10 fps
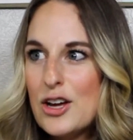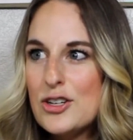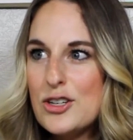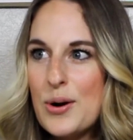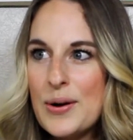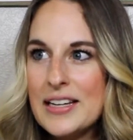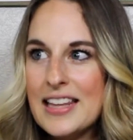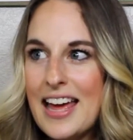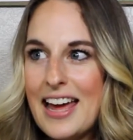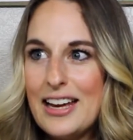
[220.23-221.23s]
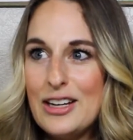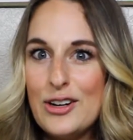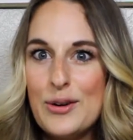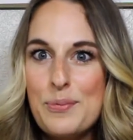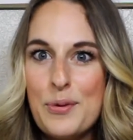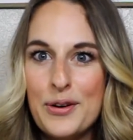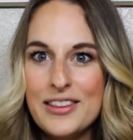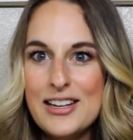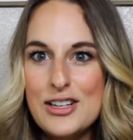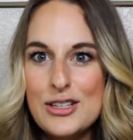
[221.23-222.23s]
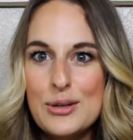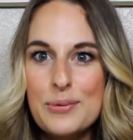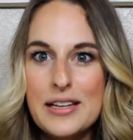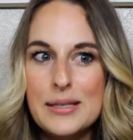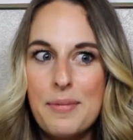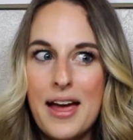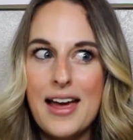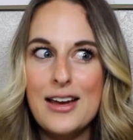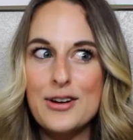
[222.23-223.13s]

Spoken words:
showing that you're more than just a resume.